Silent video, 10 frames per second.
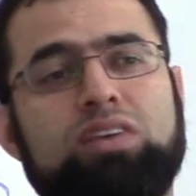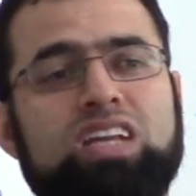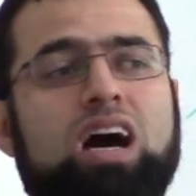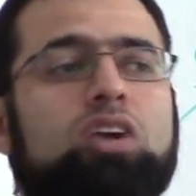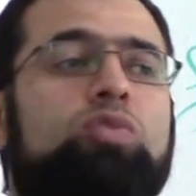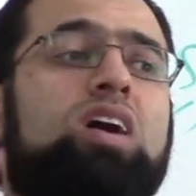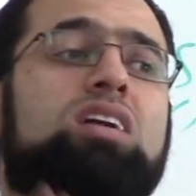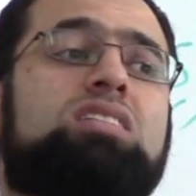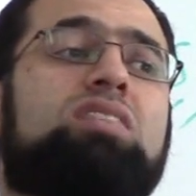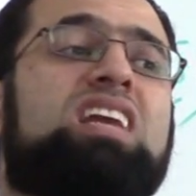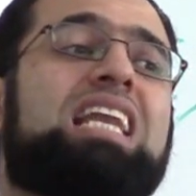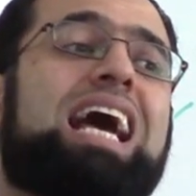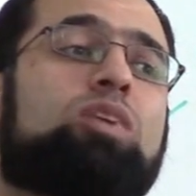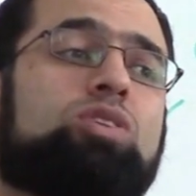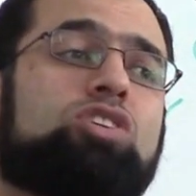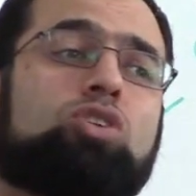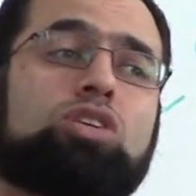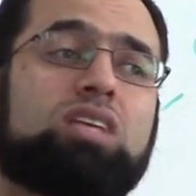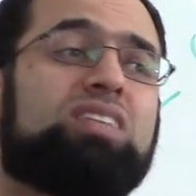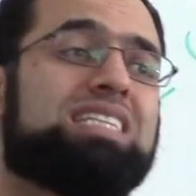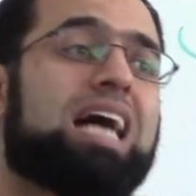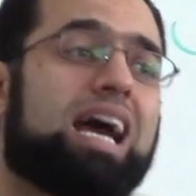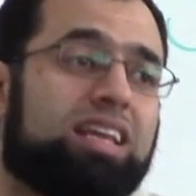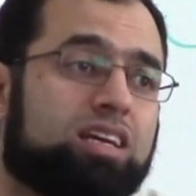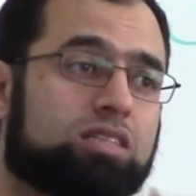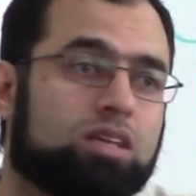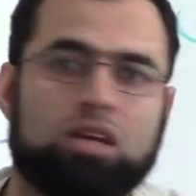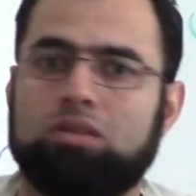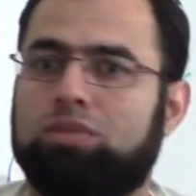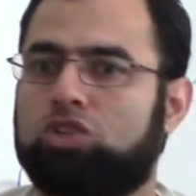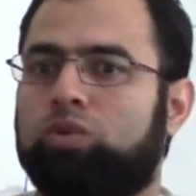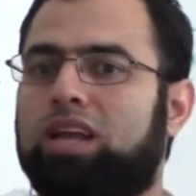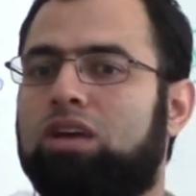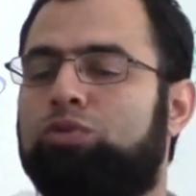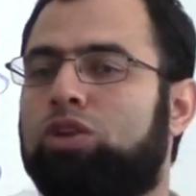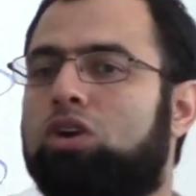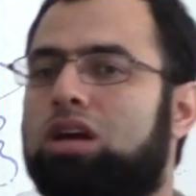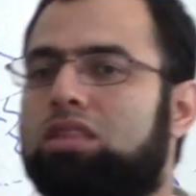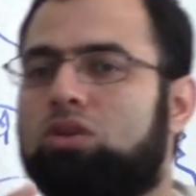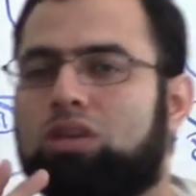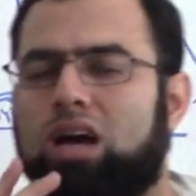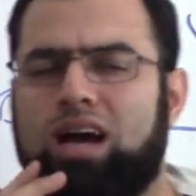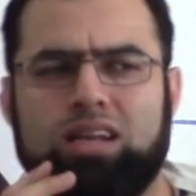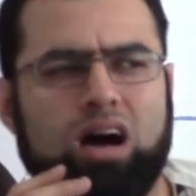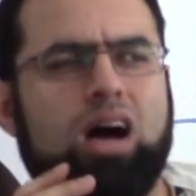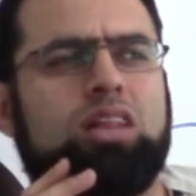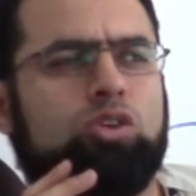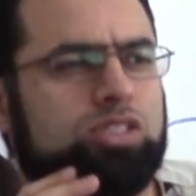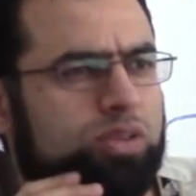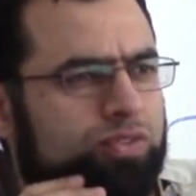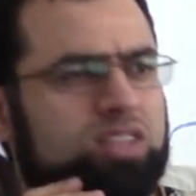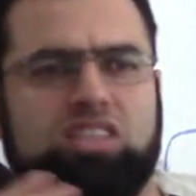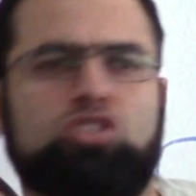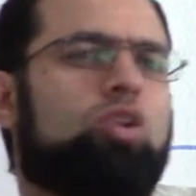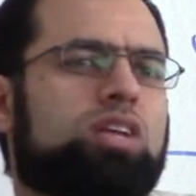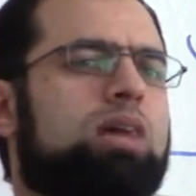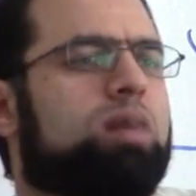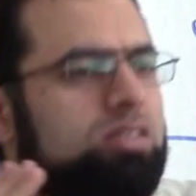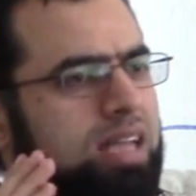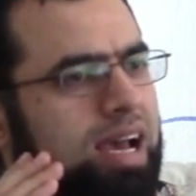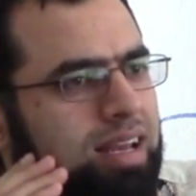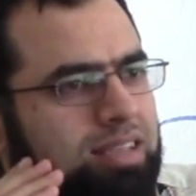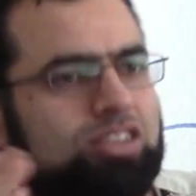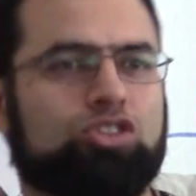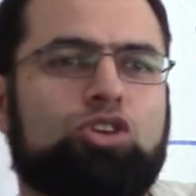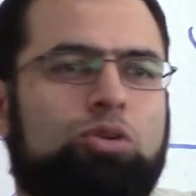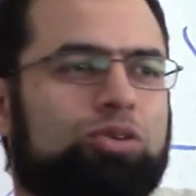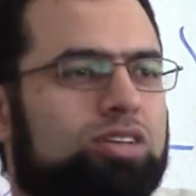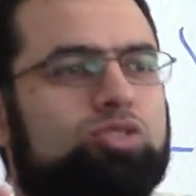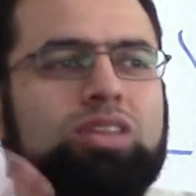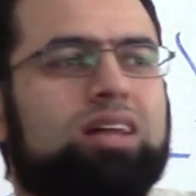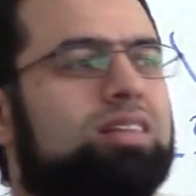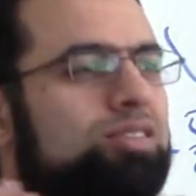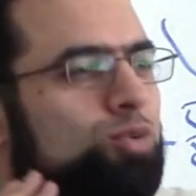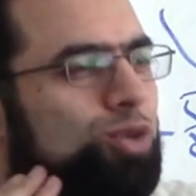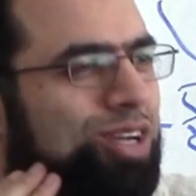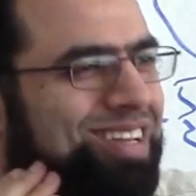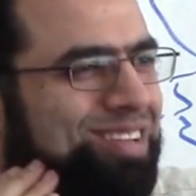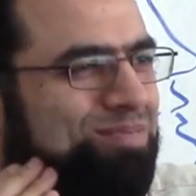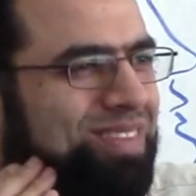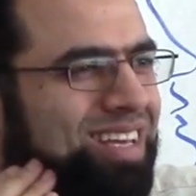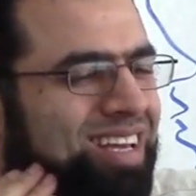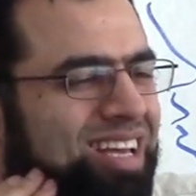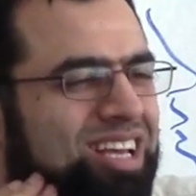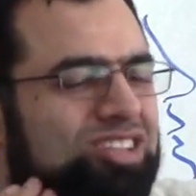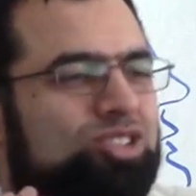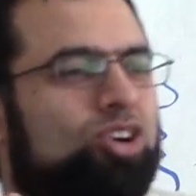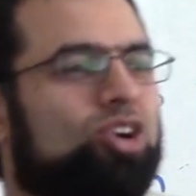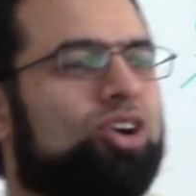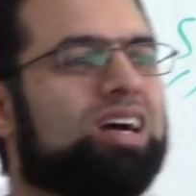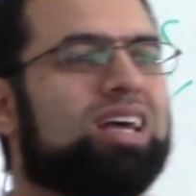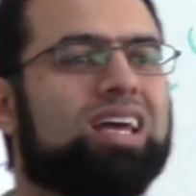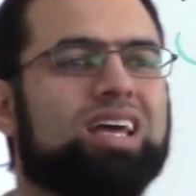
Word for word: seven ahruf are seven languages or seven dialects. But well, if we look at the Quran, are those differences only about dialects? No. So that doesn't work. So